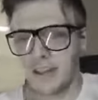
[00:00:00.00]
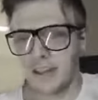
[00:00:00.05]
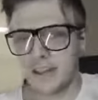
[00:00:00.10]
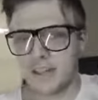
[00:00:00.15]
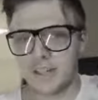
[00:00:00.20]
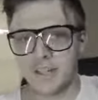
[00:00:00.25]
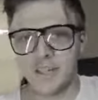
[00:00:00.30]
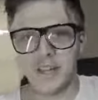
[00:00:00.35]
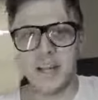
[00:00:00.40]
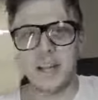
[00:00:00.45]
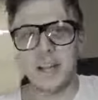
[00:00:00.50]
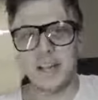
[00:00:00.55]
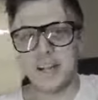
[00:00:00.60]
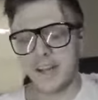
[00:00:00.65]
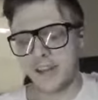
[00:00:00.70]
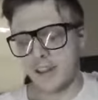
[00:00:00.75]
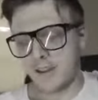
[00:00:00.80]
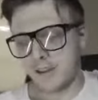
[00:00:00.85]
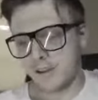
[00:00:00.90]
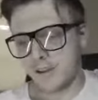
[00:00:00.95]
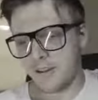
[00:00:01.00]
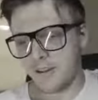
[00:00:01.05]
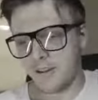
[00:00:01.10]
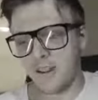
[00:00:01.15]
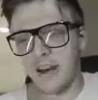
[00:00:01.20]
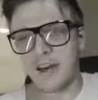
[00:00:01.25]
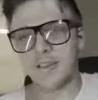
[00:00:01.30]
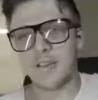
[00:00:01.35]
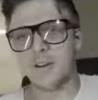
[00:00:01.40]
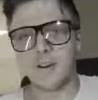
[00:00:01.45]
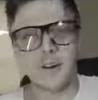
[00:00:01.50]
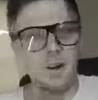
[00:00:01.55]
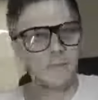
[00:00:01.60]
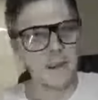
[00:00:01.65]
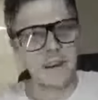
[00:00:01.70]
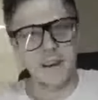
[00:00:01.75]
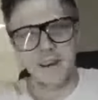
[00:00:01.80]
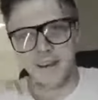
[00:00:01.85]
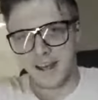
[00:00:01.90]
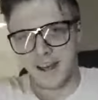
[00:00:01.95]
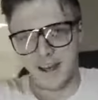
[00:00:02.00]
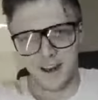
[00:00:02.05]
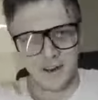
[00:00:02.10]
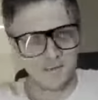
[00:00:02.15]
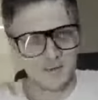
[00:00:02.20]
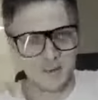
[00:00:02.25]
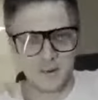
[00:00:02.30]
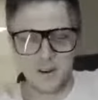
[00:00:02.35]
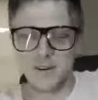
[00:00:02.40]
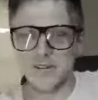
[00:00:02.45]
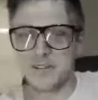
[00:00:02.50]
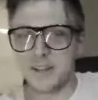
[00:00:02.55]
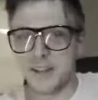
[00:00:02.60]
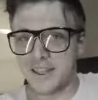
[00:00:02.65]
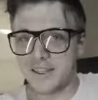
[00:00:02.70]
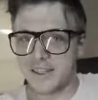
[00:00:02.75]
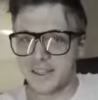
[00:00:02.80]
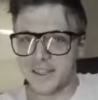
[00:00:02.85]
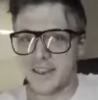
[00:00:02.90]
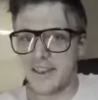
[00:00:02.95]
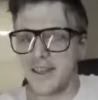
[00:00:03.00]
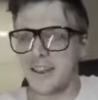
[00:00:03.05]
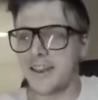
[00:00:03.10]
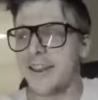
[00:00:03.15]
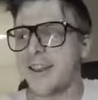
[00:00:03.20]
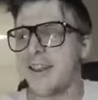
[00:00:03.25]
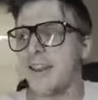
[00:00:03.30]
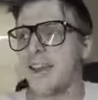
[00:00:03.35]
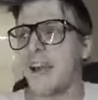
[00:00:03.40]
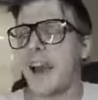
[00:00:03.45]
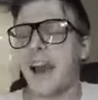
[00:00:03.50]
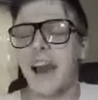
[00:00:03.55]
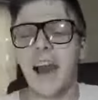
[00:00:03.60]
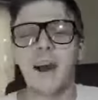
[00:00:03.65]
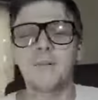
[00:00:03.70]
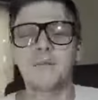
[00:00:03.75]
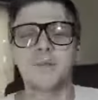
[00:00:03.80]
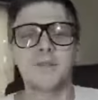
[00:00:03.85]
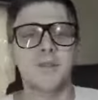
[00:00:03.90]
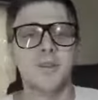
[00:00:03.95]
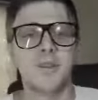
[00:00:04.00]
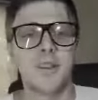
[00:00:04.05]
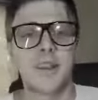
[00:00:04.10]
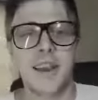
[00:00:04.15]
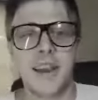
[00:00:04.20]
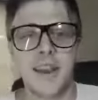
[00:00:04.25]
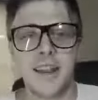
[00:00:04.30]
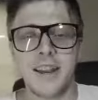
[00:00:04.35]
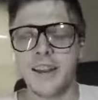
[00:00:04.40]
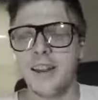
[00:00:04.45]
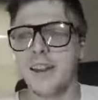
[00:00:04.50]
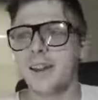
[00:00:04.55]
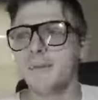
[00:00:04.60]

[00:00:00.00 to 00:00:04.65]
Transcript: She, not the girl I'm dating now, the girl I was dating then, absolutely hated it.